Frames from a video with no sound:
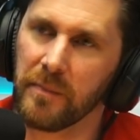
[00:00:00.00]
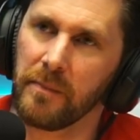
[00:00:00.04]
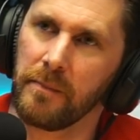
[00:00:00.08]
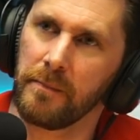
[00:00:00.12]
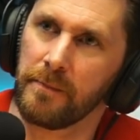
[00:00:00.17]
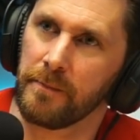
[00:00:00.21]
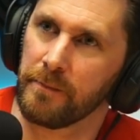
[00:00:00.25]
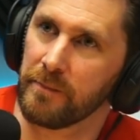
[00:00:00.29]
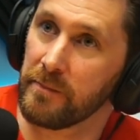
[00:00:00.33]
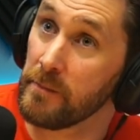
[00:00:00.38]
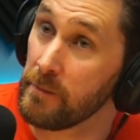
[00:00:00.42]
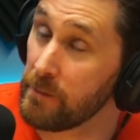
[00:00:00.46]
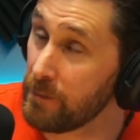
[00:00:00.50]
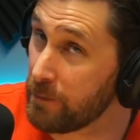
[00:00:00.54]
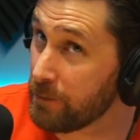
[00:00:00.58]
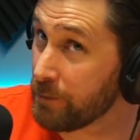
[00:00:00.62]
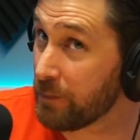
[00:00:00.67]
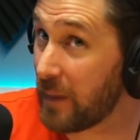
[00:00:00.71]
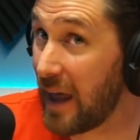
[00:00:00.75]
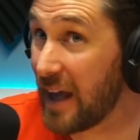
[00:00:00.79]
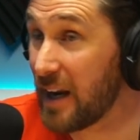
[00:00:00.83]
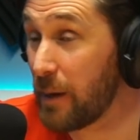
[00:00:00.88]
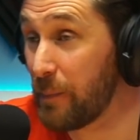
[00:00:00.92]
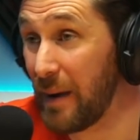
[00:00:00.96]
I
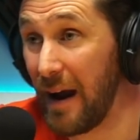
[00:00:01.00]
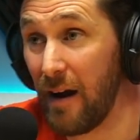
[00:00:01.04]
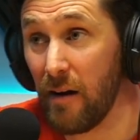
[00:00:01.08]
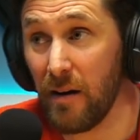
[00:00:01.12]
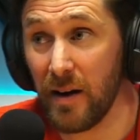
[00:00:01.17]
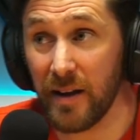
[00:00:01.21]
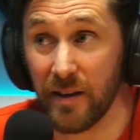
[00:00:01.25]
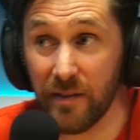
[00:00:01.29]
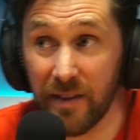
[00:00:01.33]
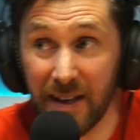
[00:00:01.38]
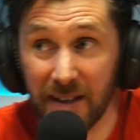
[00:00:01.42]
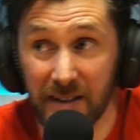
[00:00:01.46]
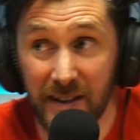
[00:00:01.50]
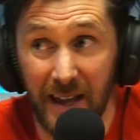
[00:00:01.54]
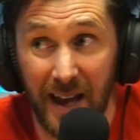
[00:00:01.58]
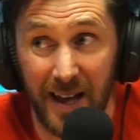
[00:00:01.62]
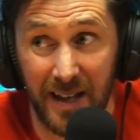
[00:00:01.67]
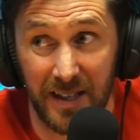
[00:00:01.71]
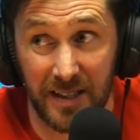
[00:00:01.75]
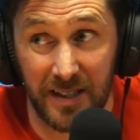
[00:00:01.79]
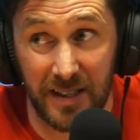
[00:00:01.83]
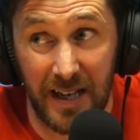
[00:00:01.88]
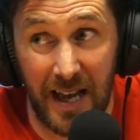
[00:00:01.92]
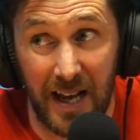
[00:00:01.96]
do, and apparently I this,
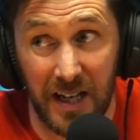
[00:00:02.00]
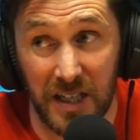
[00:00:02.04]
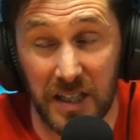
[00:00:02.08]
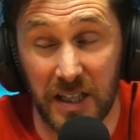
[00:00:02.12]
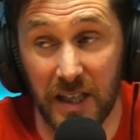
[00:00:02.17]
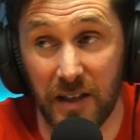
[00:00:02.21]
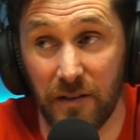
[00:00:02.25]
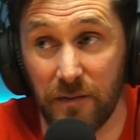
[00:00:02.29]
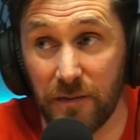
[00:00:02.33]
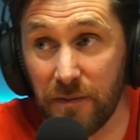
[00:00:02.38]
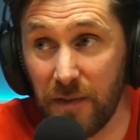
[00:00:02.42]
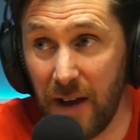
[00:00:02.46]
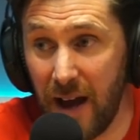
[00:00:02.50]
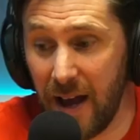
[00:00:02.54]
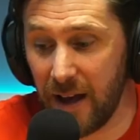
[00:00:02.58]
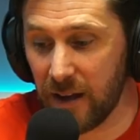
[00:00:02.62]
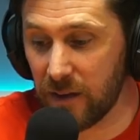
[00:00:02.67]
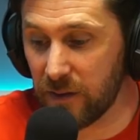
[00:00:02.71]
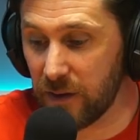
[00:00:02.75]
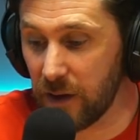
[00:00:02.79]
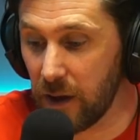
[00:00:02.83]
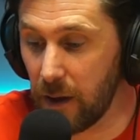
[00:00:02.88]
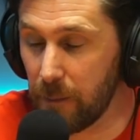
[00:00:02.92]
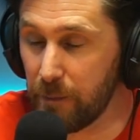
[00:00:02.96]
that's actually
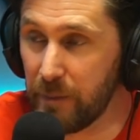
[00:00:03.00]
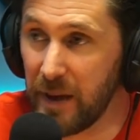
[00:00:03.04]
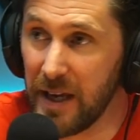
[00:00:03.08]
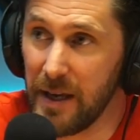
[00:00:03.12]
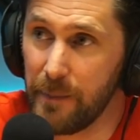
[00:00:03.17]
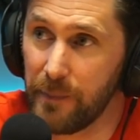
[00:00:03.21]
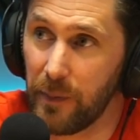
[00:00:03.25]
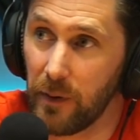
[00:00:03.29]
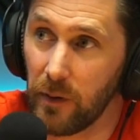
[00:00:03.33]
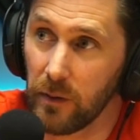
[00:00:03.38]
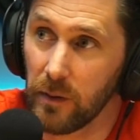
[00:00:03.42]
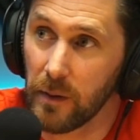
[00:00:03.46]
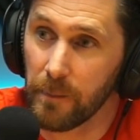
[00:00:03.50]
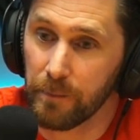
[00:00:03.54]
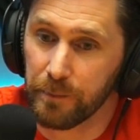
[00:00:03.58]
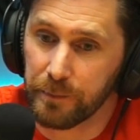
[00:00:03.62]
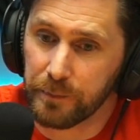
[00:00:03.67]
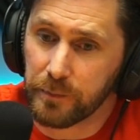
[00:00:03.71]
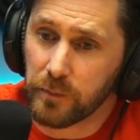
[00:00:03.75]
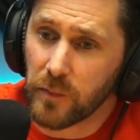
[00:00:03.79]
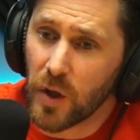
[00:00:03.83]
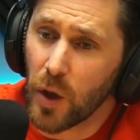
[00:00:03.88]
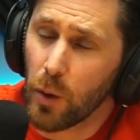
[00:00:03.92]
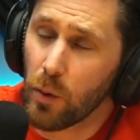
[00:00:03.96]
fact that people
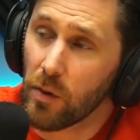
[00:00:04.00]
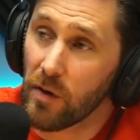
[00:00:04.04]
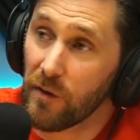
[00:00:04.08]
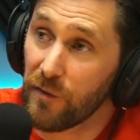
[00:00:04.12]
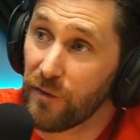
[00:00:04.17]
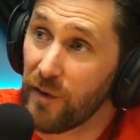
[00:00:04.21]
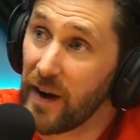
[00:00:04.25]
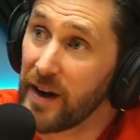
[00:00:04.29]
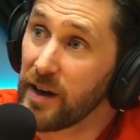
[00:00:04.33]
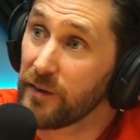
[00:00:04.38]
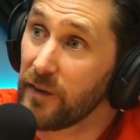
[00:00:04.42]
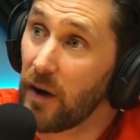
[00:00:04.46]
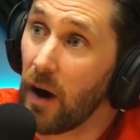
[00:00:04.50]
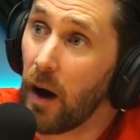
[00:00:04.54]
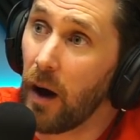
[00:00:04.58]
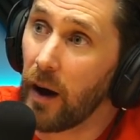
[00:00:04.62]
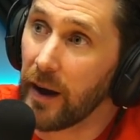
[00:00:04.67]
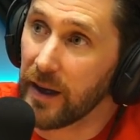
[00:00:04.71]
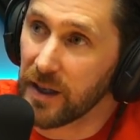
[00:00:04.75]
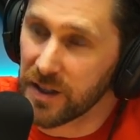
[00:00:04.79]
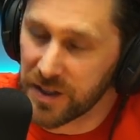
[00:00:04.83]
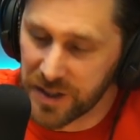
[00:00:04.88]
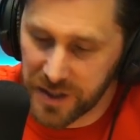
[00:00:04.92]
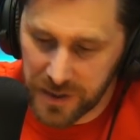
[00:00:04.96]
who are afraid of
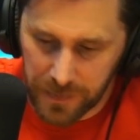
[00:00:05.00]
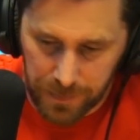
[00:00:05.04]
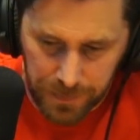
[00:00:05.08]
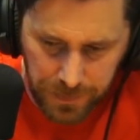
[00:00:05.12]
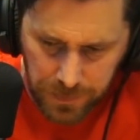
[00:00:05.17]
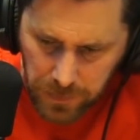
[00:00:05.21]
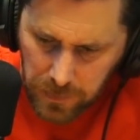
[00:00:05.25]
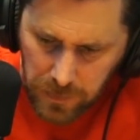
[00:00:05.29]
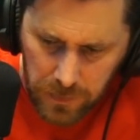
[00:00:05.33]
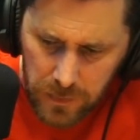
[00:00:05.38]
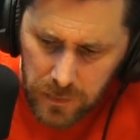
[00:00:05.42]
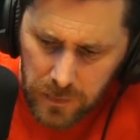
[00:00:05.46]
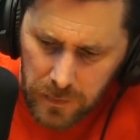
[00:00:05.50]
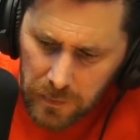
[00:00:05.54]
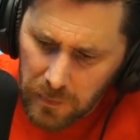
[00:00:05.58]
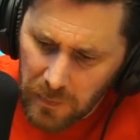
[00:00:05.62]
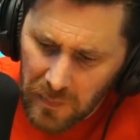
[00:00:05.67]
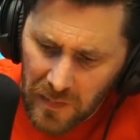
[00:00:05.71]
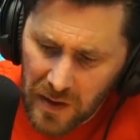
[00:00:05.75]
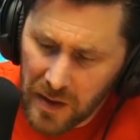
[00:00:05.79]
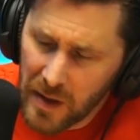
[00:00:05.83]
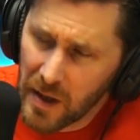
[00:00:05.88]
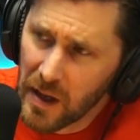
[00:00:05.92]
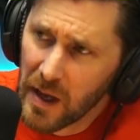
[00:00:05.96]
heights
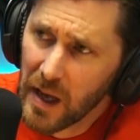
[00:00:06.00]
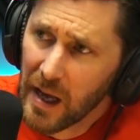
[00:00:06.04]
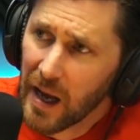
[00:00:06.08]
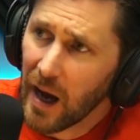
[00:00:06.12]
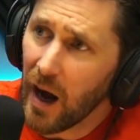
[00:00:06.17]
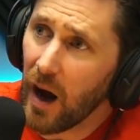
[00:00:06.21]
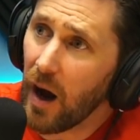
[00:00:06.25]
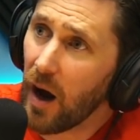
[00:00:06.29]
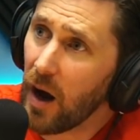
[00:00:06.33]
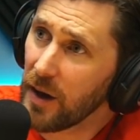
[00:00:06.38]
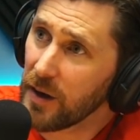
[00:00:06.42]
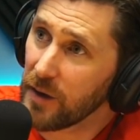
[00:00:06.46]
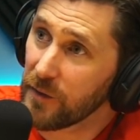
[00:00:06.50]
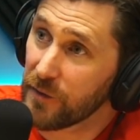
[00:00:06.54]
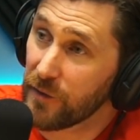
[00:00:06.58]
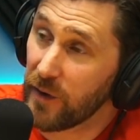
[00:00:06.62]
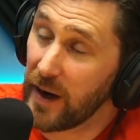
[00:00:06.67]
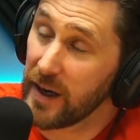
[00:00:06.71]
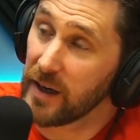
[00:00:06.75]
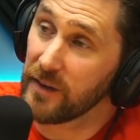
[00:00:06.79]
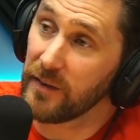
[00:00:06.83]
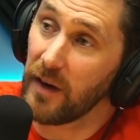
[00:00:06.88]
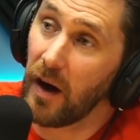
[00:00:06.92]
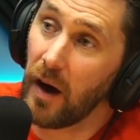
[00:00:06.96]
aren't
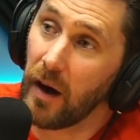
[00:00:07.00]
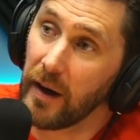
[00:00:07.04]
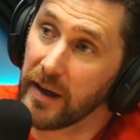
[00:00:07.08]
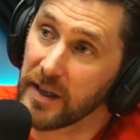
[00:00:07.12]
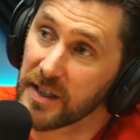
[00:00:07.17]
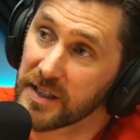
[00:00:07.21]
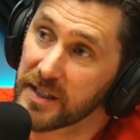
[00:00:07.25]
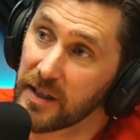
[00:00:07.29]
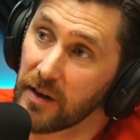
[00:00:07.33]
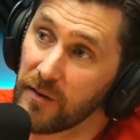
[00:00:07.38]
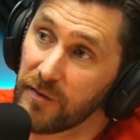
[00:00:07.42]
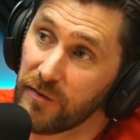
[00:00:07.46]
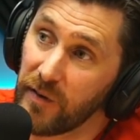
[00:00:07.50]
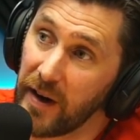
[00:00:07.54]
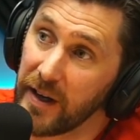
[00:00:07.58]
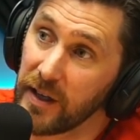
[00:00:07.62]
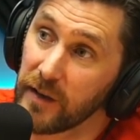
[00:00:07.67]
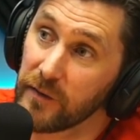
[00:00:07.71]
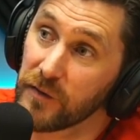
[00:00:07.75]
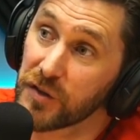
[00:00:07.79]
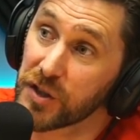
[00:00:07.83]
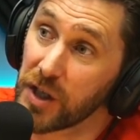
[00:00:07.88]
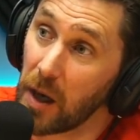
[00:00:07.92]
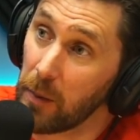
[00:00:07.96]
afraid of heights; they're
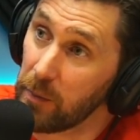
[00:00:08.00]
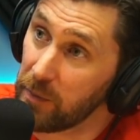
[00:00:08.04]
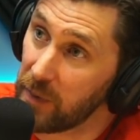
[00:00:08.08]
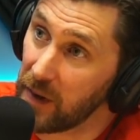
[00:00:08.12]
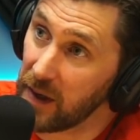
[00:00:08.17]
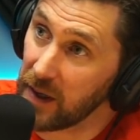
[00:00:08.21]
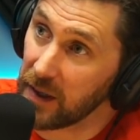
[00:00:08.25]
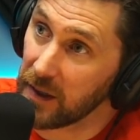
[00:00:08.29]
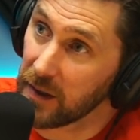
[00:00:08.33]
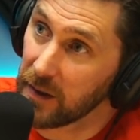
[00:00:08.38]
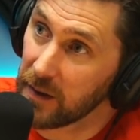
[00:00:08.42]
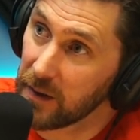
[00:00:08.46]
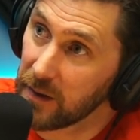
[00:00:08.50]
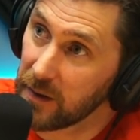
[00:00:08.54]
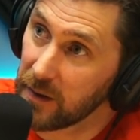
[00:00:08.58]
afraid of jumping.